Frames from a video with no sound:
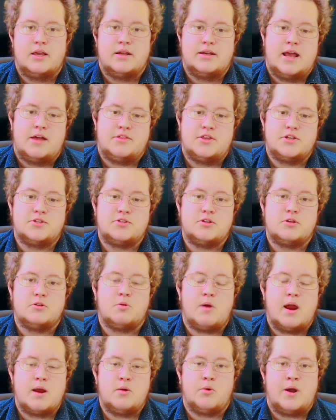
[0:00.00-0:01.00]
Now, this is a
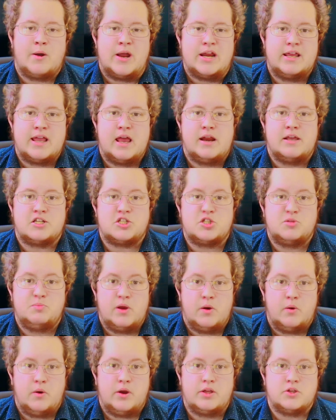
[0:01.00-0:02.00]
great way to get
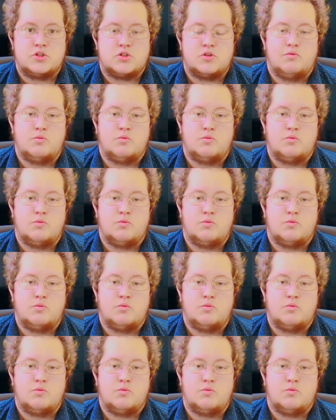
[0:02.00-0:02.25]
experience